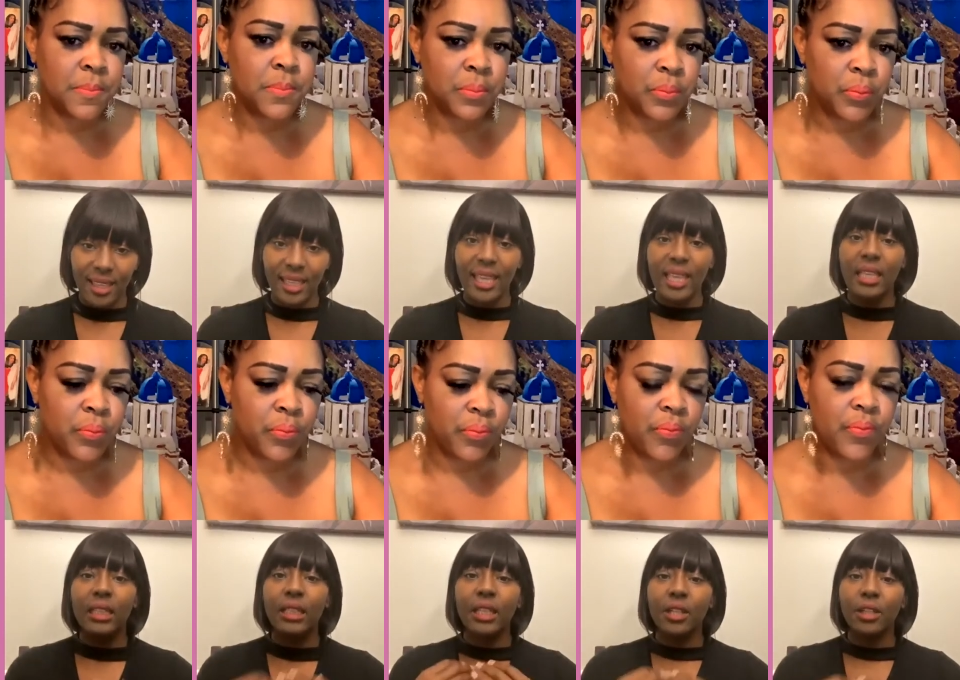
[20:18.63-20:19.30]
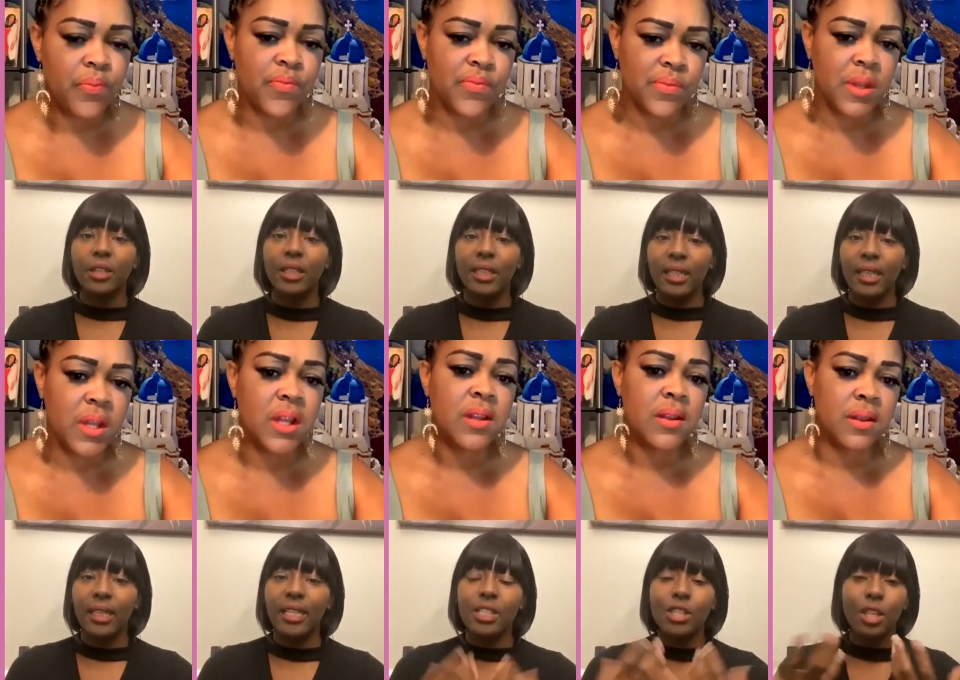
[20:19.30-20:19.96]
Speaker 1: It literally
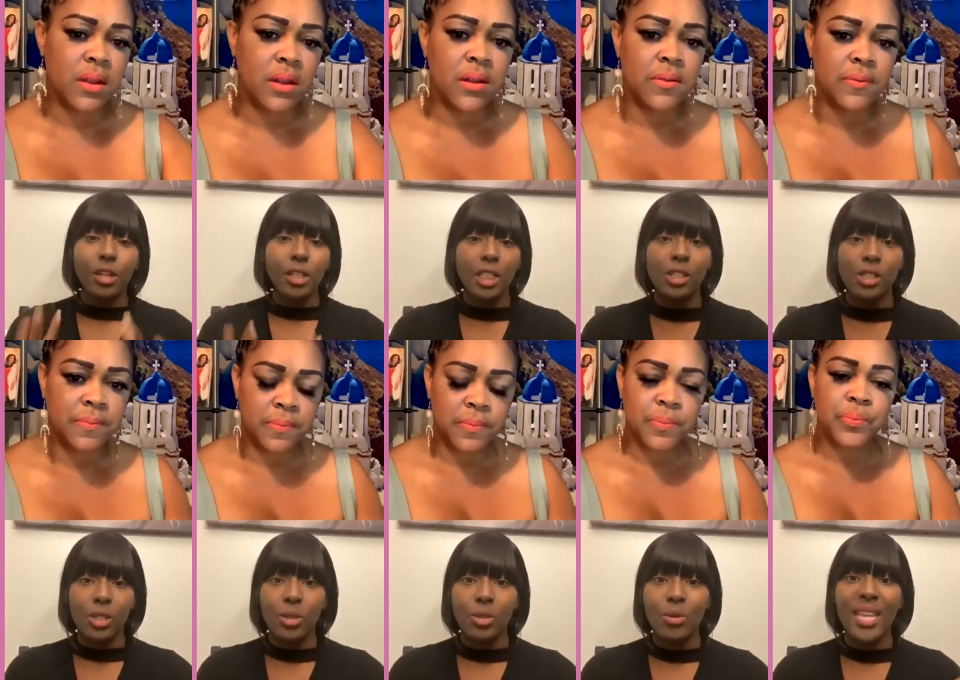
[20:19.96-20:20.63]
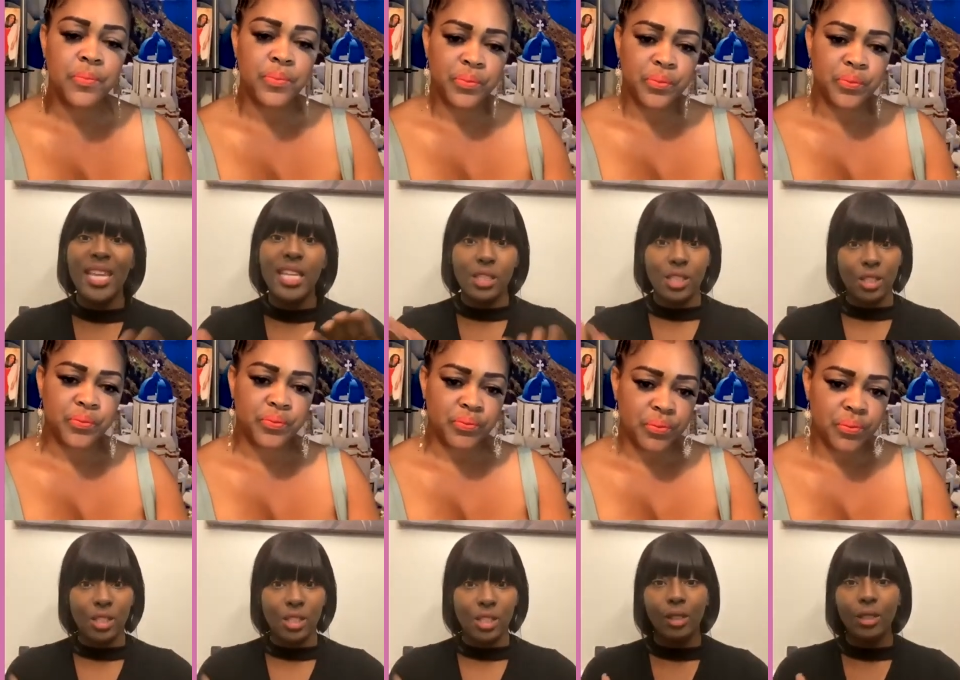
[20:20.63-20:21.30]
is thirty two
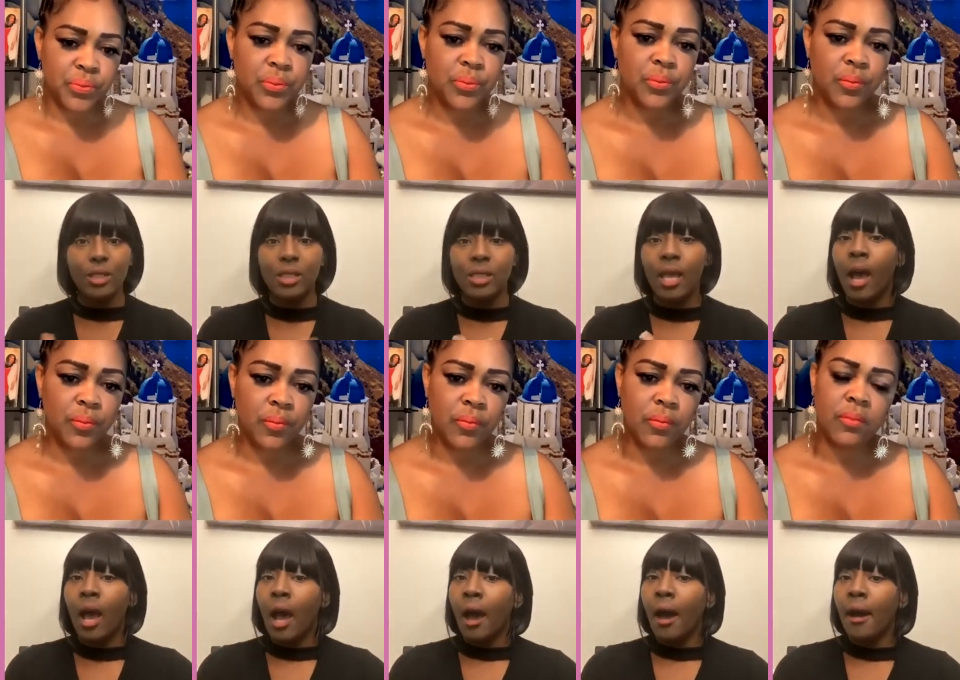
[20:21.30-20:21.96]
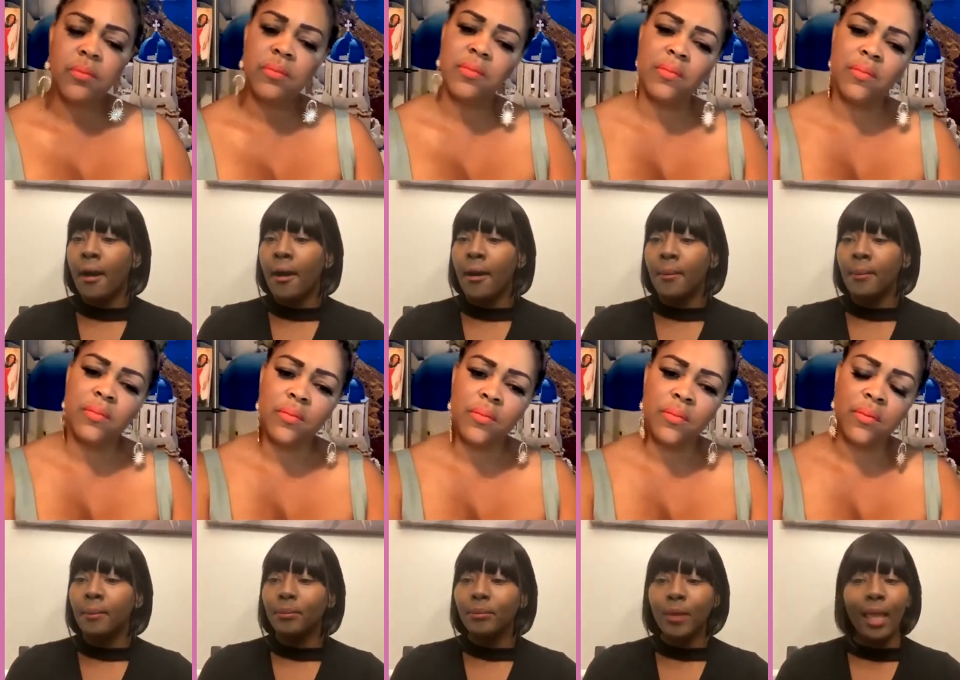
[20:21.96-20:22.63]
inserts, um, mm.
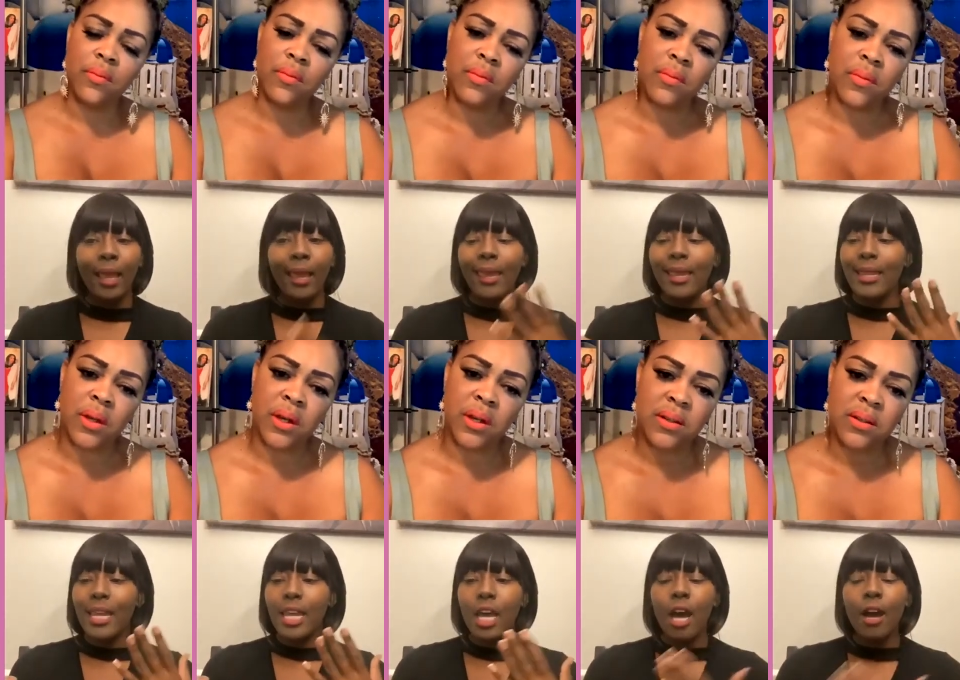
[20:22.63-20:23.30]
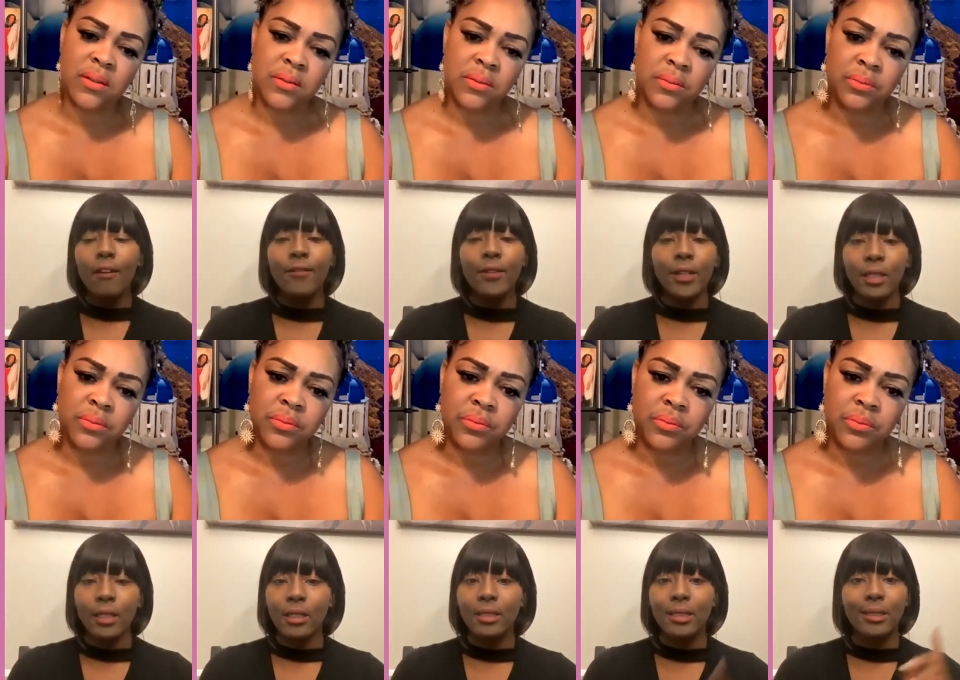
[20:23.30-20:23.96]
and it
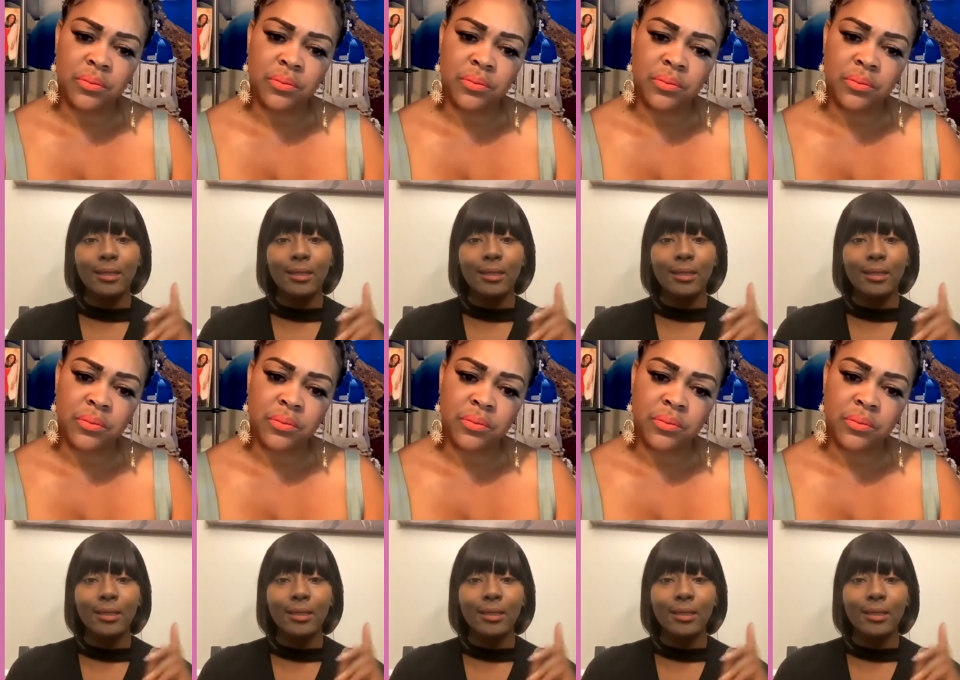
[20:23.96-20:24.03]
covers